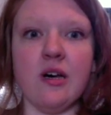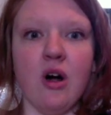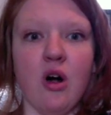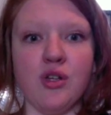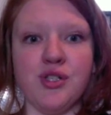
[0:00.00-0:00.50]

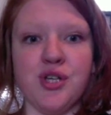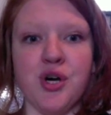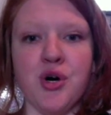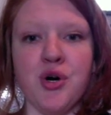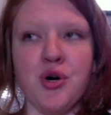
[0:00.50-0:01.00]

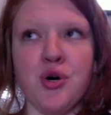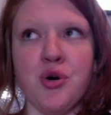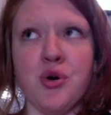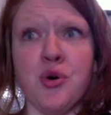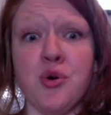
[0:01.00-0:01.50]

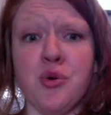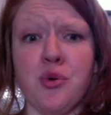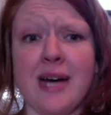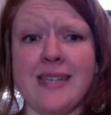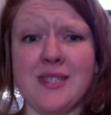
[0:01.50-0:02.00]

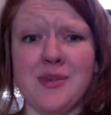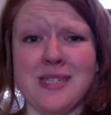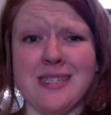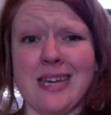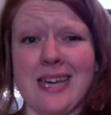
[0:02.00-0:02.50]
Also, as soon
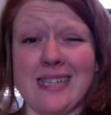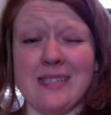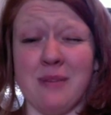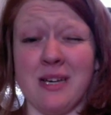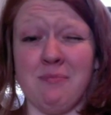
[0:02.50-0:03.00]
as I get
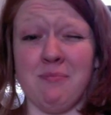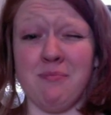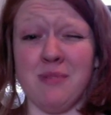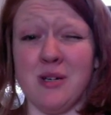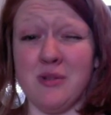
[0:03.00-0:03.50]
my
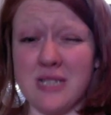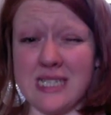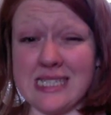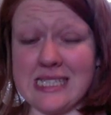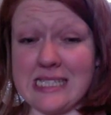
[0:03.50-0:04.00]

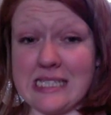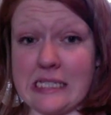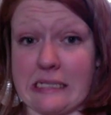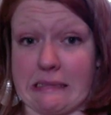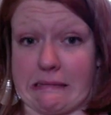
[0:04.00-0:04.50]

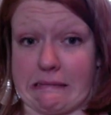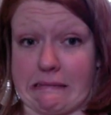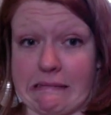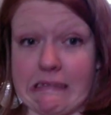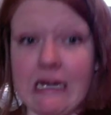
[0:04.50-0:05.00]
bonus,
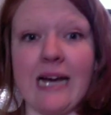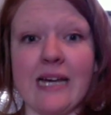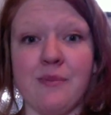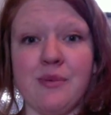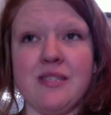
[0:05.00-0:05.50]
I
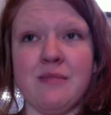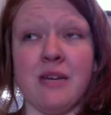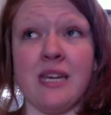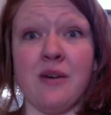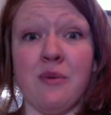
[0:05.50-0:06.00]
can put some
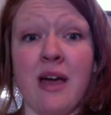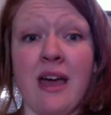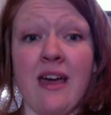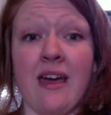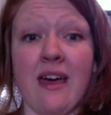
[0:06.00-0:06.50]
money
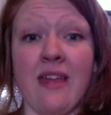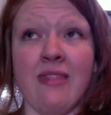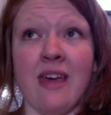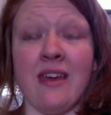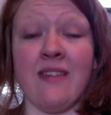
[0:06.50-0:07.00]
away, and then in the